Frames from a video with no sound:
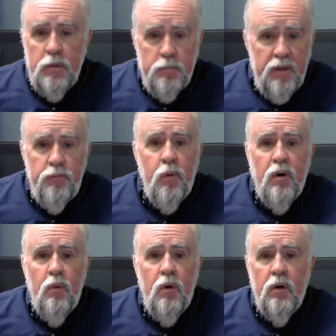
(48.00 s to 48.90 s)
you've been
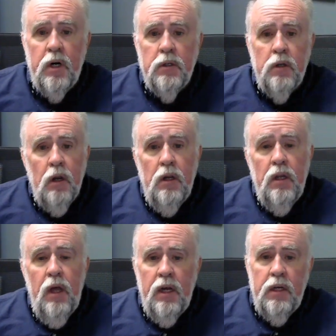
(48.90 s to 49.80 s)
forewarned.
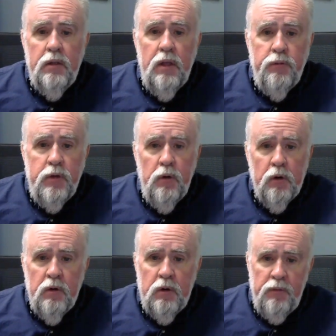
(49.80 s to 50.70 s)
If
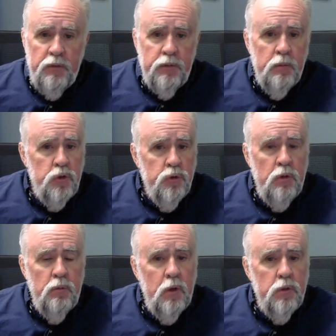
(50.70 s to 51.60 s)
you're coming from a
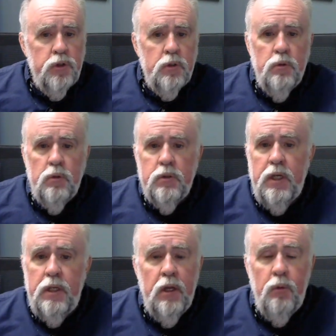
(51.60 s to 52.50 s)
dual enrolled school,
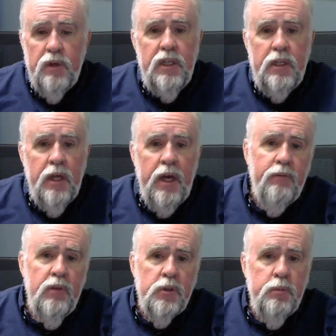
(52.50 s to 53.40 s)
say, no, we need to
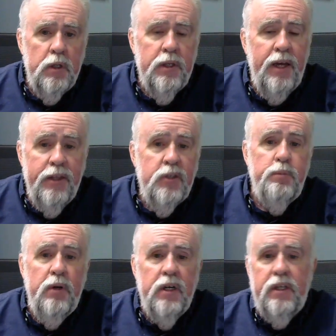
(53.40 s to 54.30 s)
have this book. Now, this
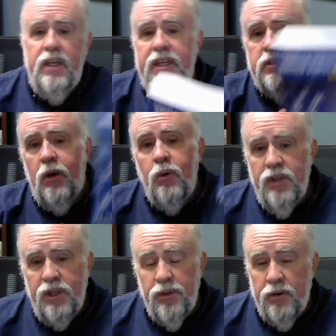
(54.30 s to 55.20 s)
book is
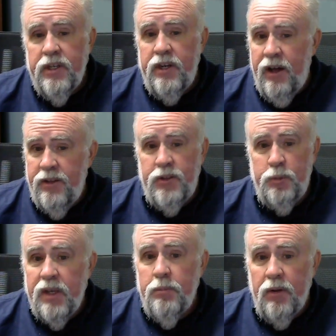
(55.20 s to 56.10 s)
only
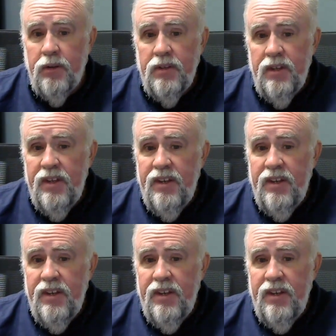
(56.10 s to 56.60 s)
$30, people.